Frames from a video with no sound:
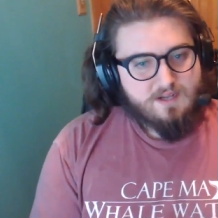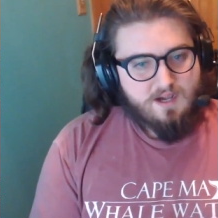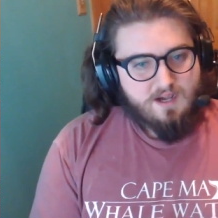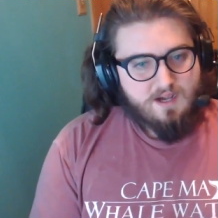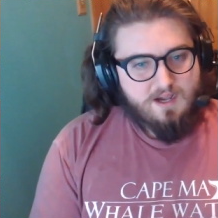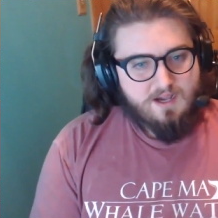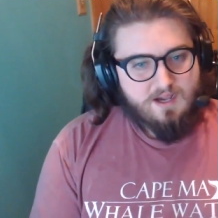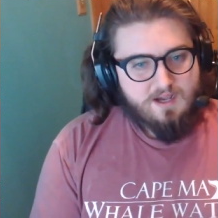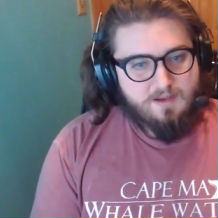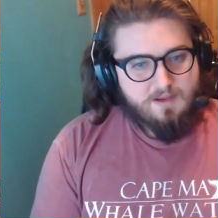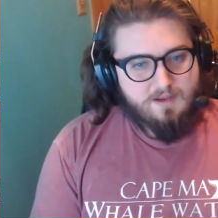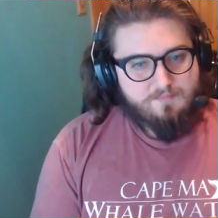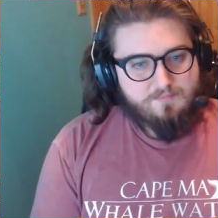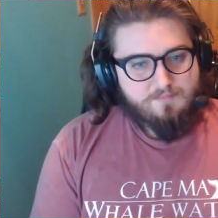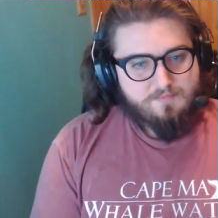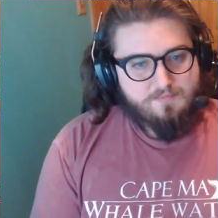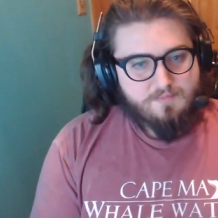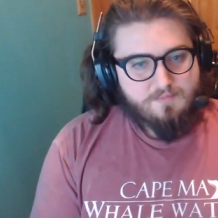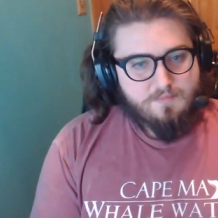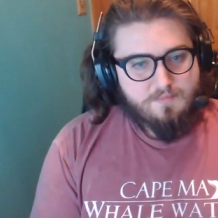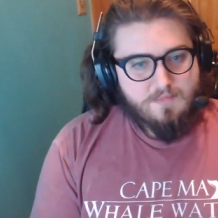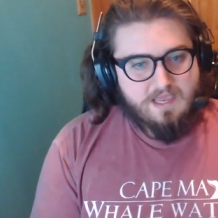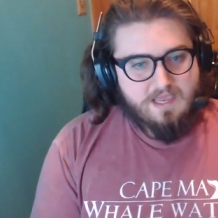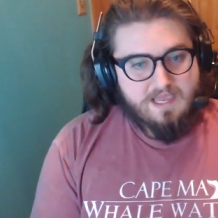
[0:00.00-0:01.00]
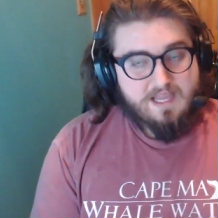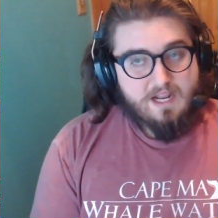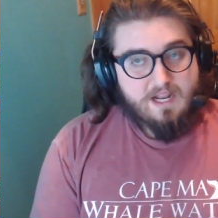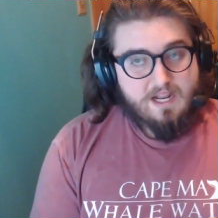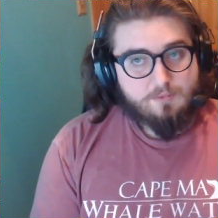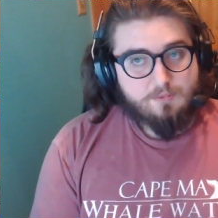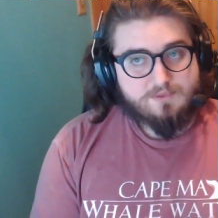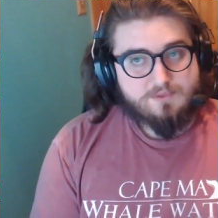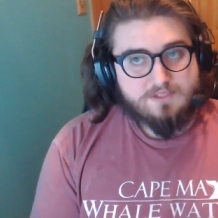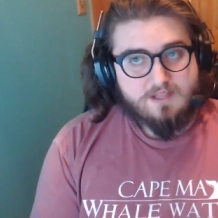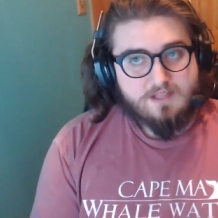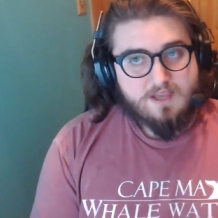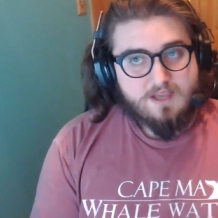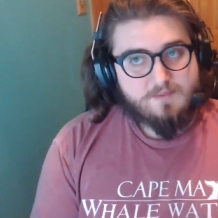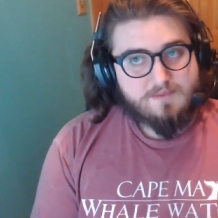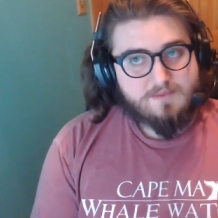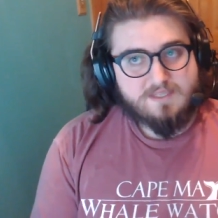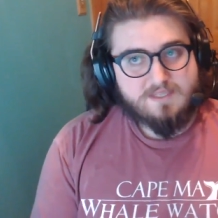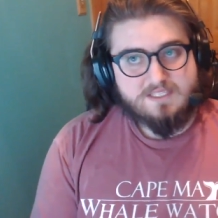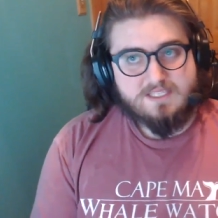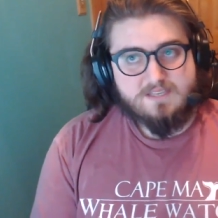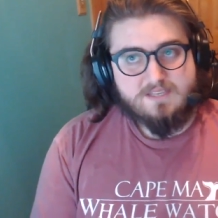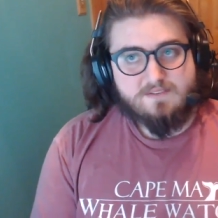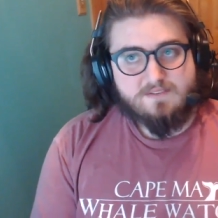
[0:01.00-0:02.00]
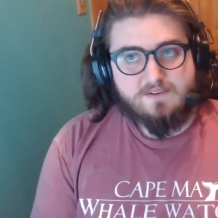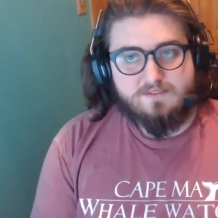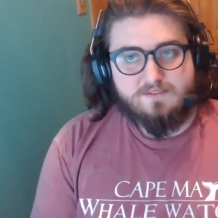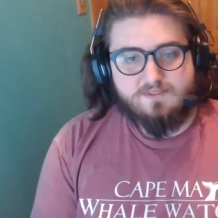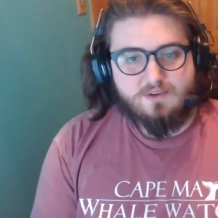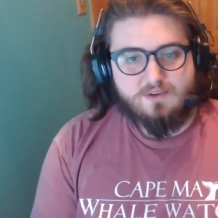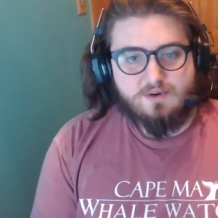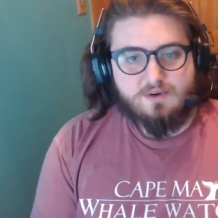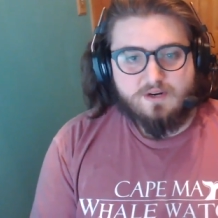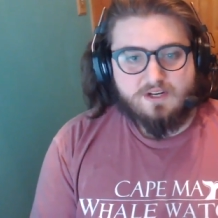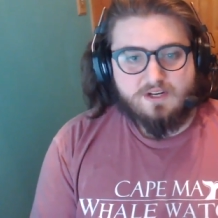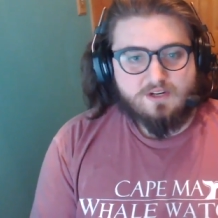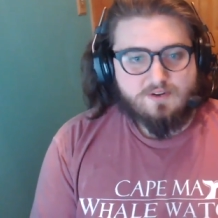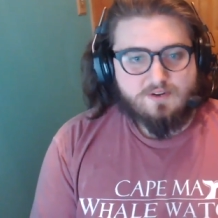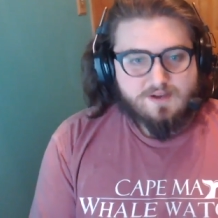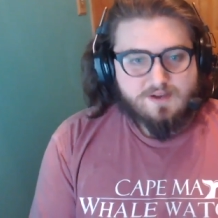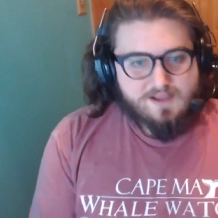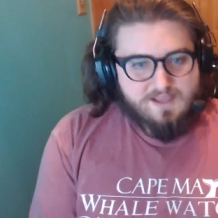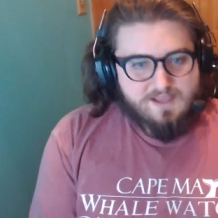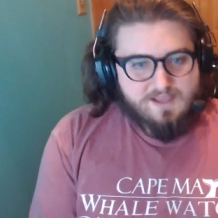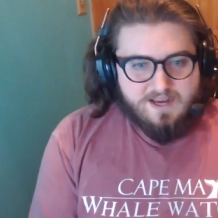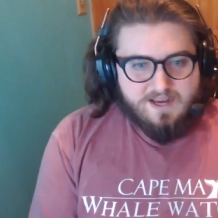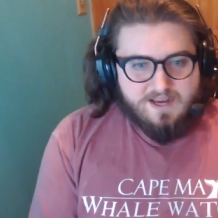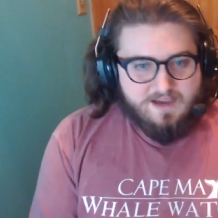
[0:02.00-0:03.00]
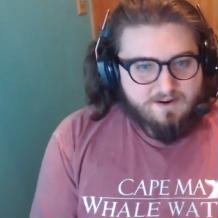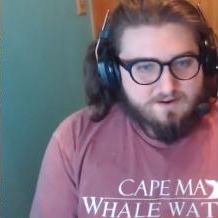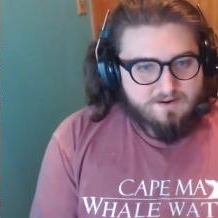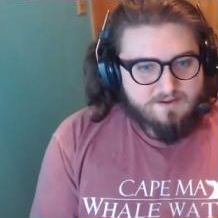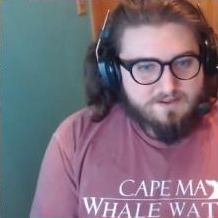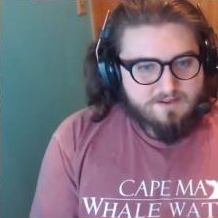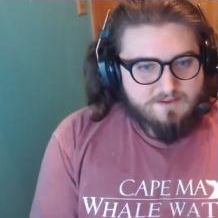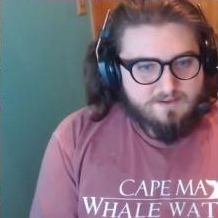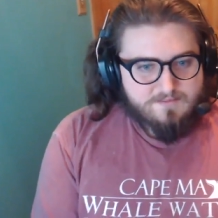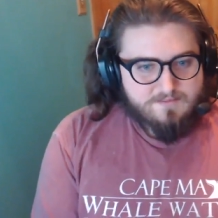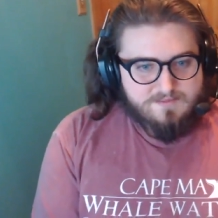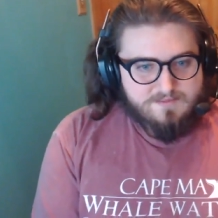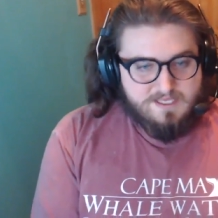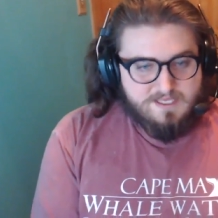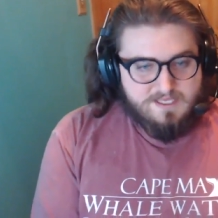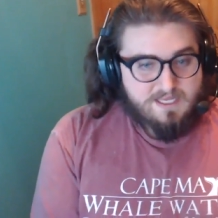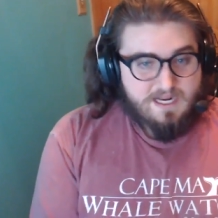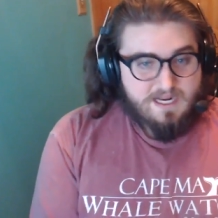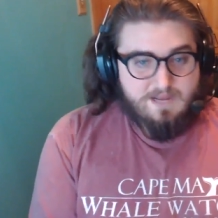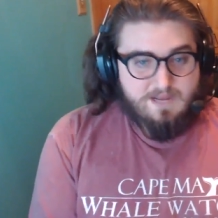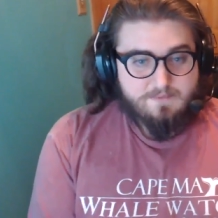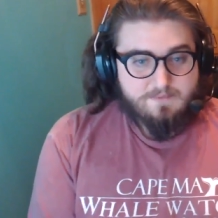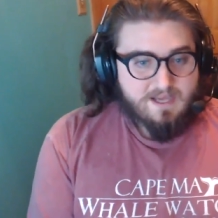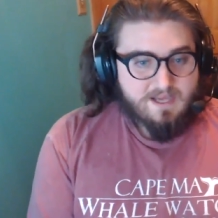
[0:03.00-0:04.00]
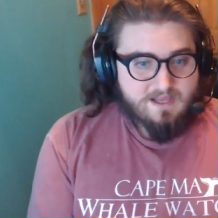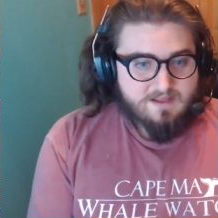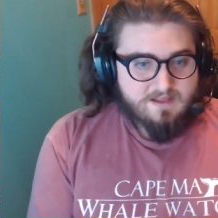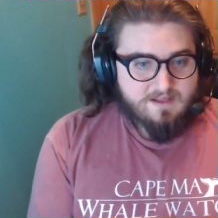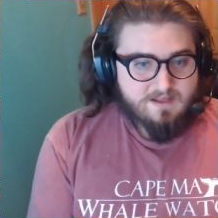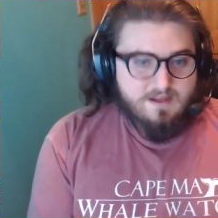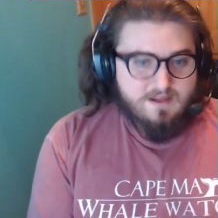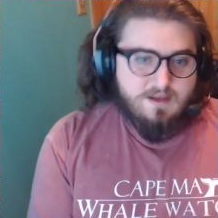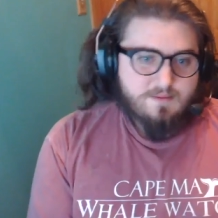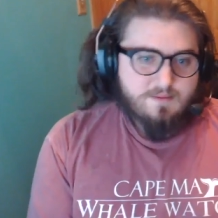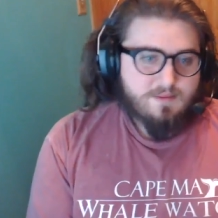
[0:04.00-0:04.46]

um, it helps a lot because even if you aren't great at algorithms, and I'm not,